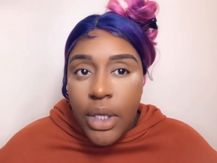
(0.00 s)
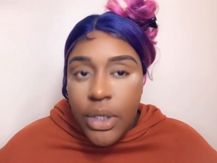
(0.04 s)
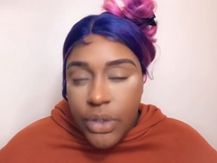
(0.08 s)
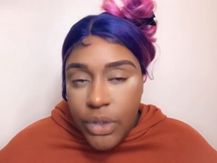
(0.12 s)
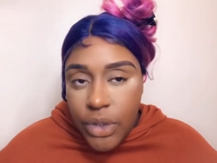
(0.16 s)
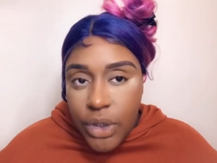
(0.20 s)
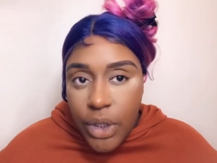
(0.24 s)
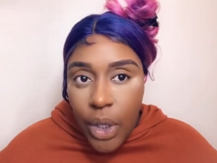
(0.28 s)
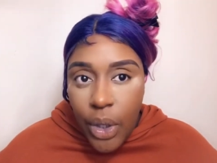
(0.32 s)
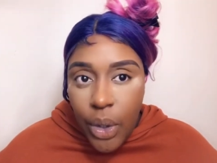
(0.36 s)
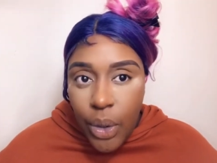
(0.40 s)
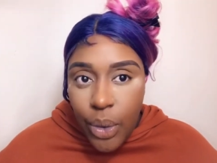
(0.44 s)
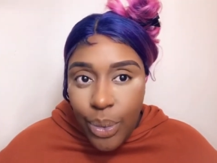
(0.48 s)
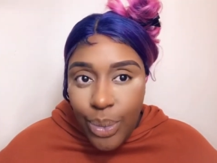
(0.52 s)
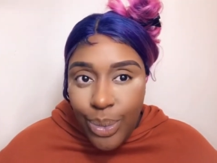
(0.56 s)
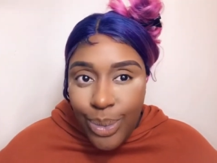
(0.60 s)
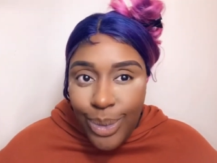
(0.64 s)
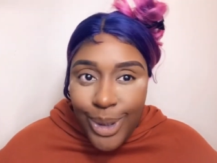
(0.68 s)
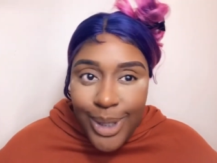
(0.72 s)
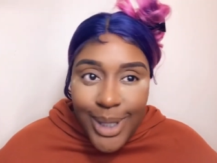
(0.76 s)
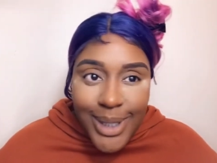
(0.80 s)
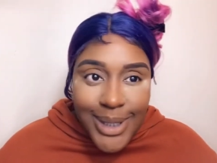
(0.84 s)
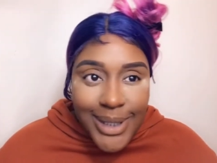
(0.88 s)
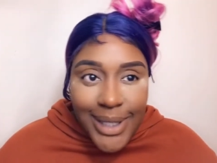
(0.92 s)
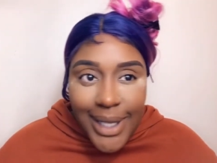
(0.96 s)
So
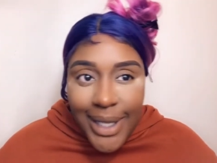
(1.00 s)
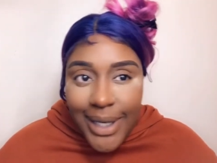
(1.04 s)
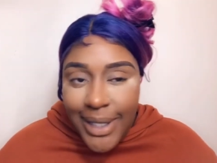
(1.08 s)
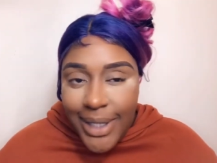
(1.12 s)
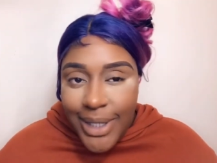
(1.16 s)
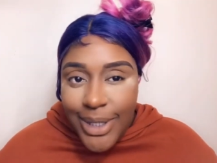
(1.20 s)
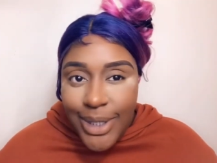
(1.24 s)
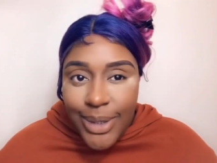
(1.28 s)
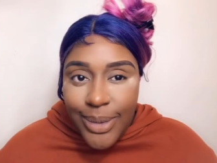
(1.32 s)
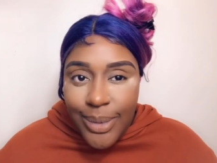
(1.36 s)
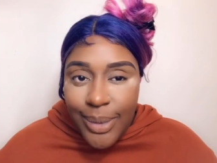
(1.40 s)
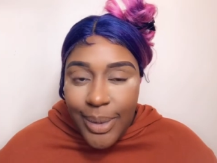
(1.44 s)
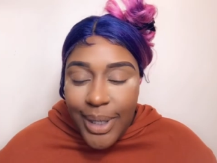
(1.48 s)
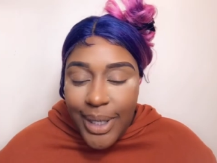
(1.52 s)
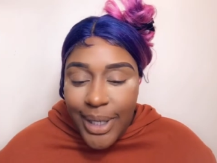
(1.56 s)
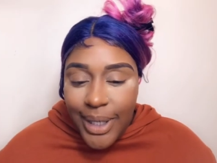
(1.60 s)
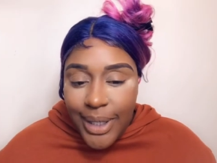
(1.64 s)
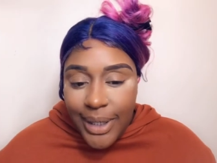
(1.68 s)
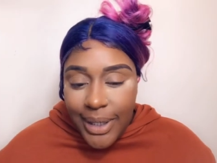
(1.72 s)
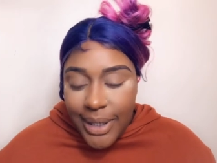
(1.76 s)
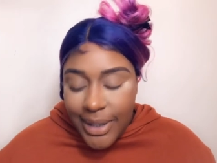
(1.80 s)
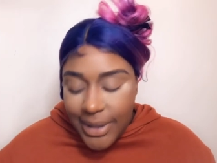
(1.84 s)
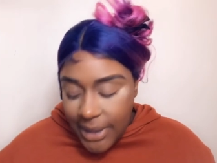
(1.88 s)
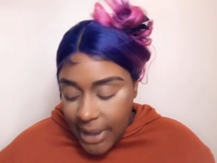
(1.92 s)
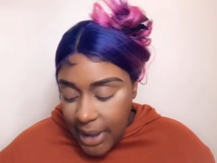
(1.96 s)
let's get into
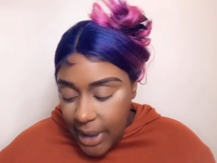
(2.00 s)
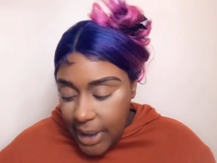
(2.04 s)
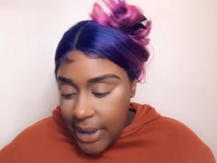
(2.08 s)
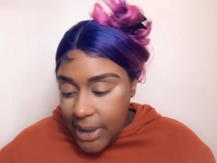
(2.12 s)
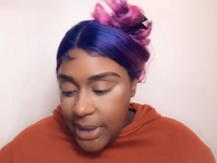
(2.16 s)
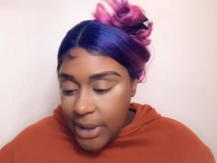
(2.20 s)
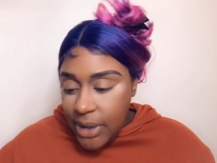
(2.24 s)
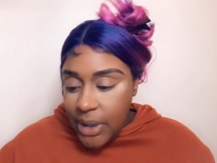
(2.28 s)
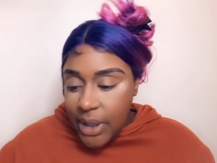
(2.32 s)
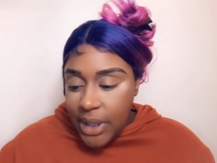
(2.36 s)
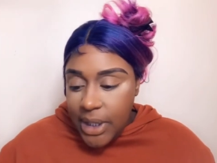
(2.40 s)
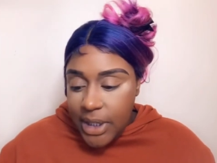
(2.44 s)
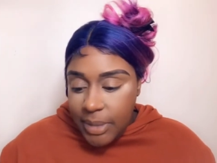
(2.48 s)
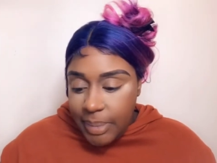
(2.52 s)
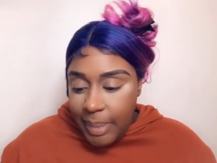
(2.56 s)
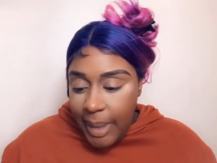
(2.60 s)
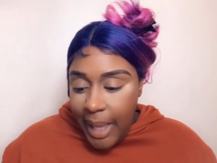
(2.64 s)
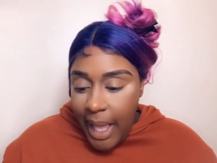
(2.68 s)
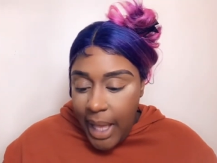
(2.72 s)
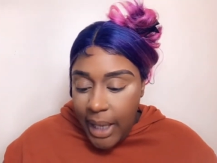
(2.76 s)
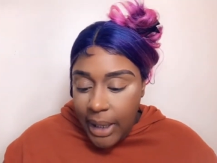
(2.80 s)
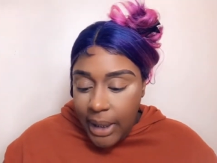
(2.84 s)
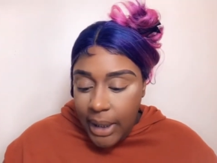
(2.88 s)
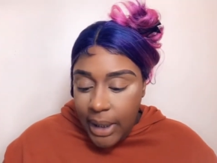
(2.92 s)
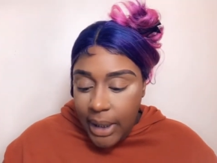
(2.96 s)
it. Let's get into this
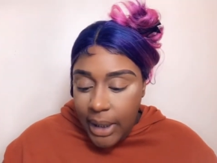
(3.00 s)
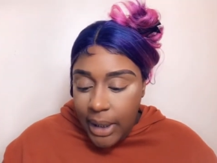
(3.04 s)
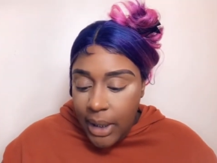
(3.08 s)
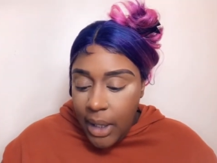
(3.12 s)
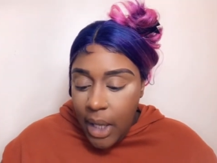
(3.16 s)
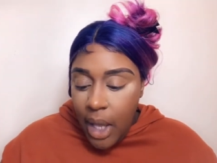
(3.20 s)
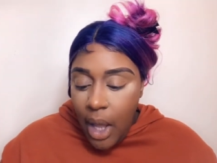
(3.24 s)
palette.